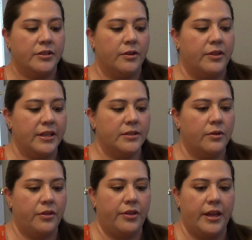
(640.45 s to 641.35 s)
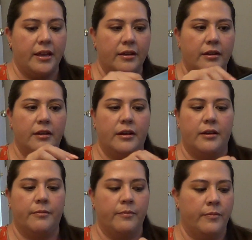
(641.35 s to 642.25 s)
So this whole thing
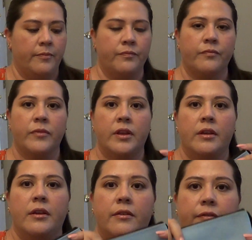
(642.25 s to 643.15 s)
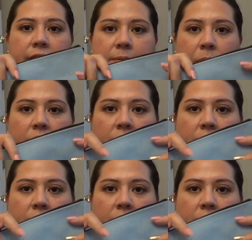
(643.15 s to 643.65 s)
fits